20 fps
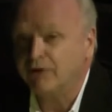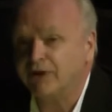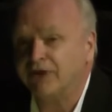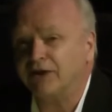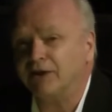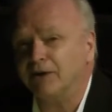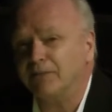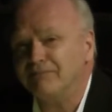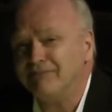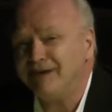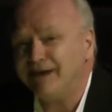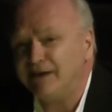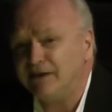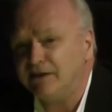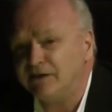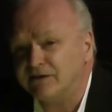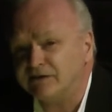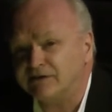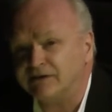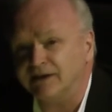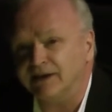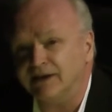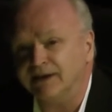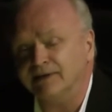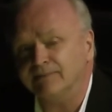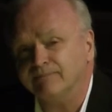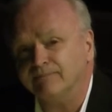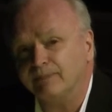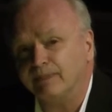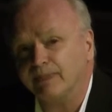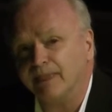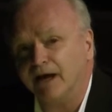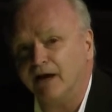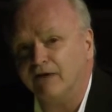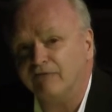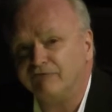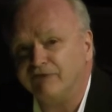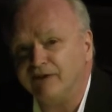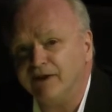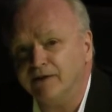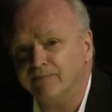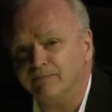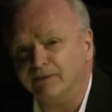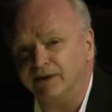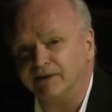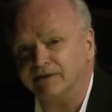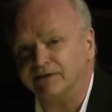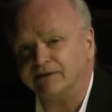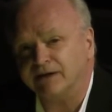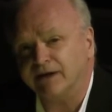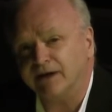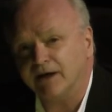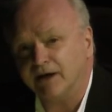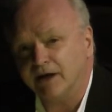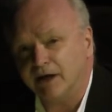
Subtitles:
with an immediacy, a vehemence,